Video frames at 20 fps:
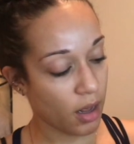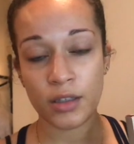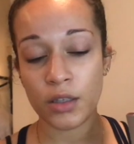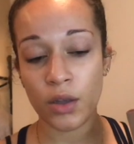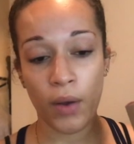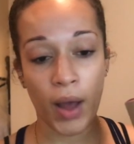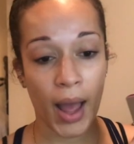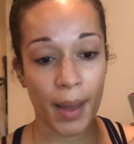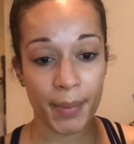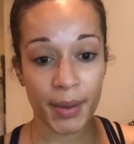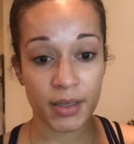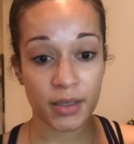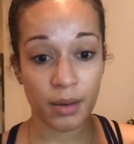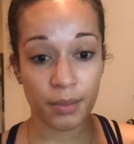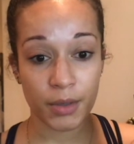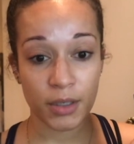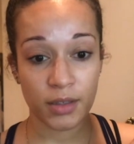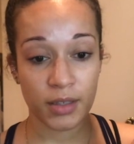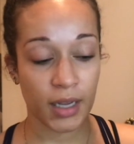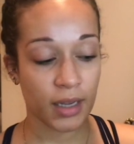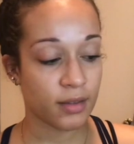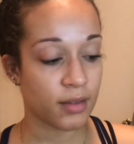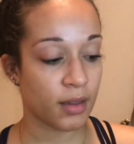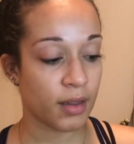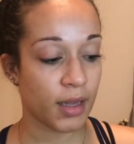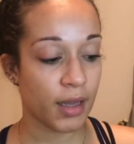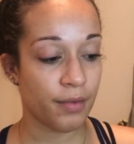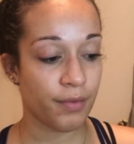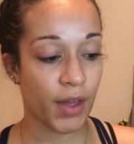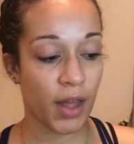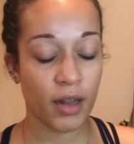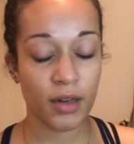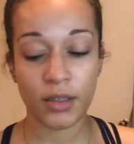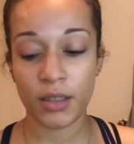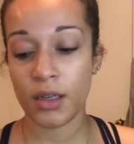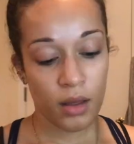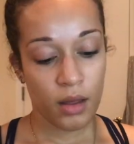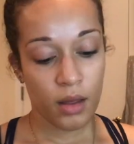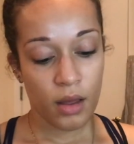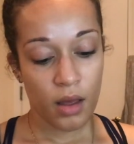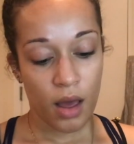and so I picked number 6 at the event.